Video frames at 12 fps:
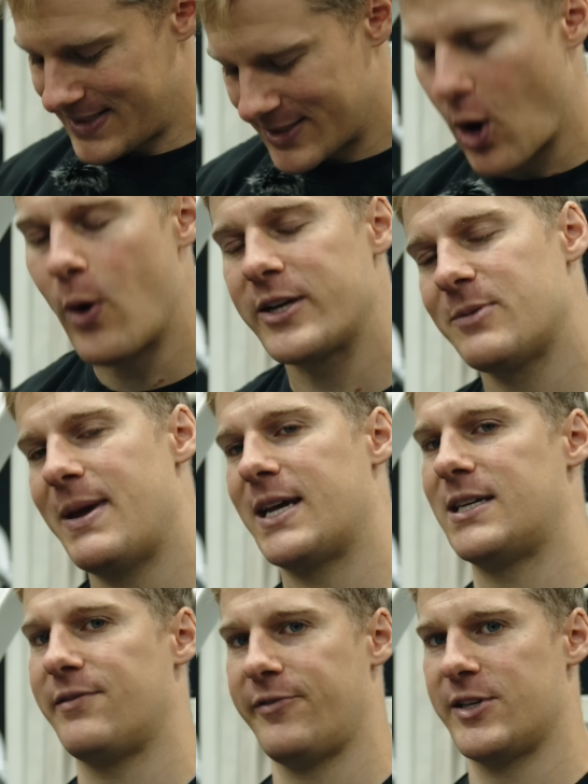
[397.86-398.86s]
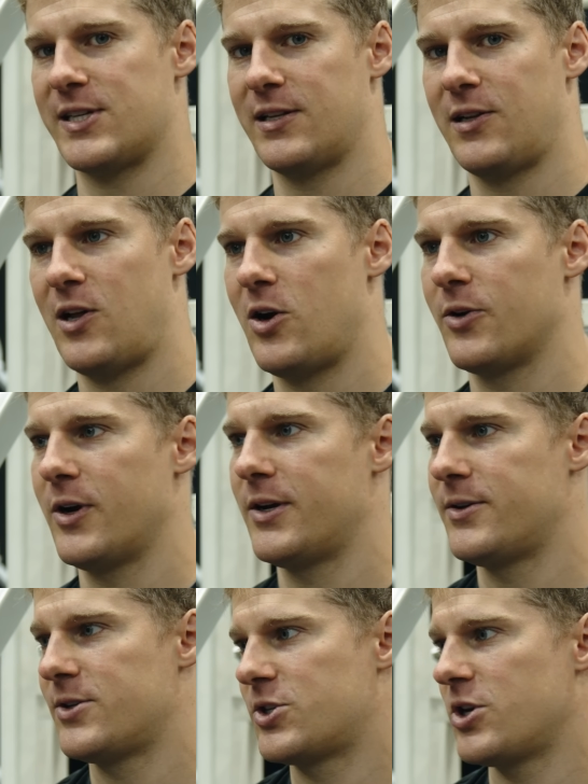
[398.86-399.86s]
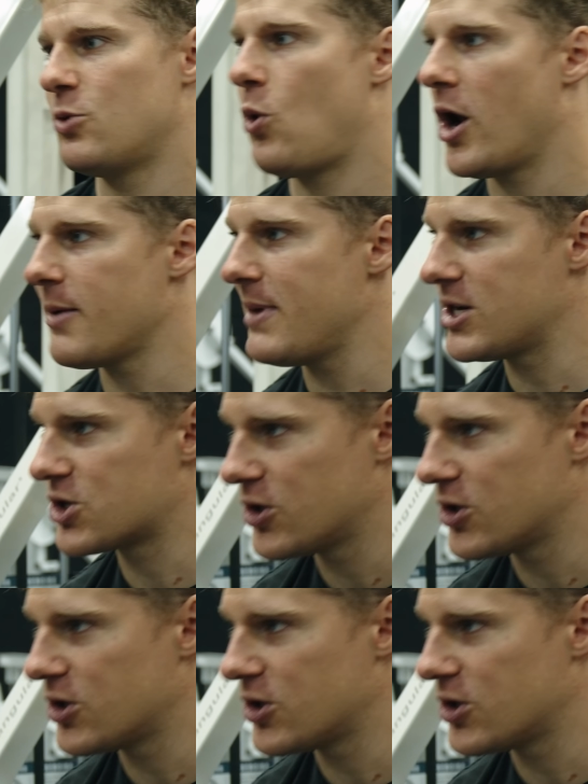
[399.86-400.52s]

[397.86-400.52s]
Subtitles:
it's going to make a difference in the long run. So you wanna make